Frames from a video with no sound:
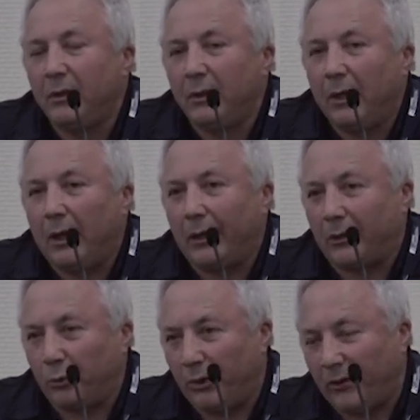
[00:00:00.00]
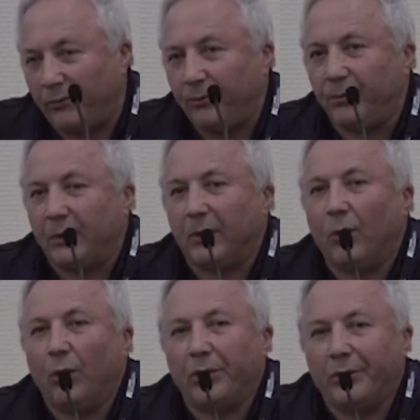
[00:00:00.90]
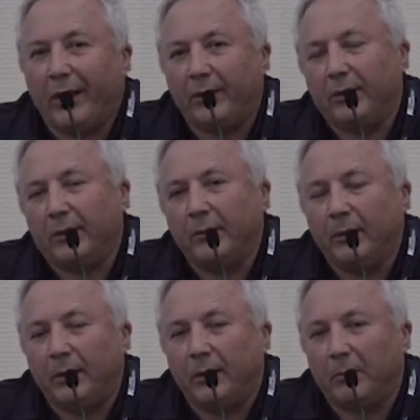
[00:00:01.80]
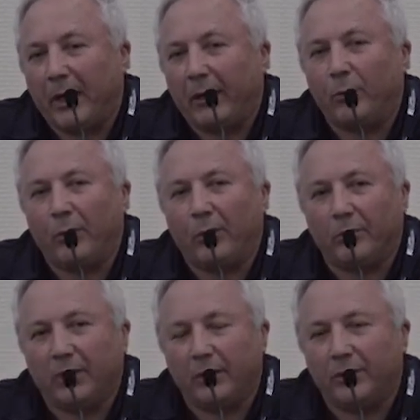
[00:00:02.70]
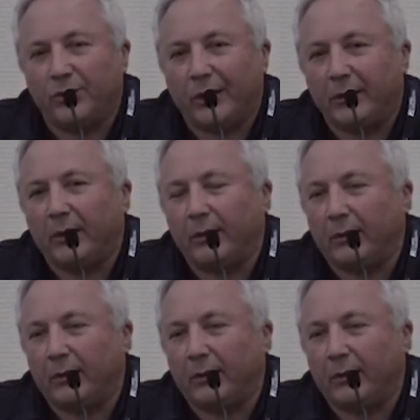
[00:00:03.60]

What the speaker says: that we have all the data, the microbiome, the genetic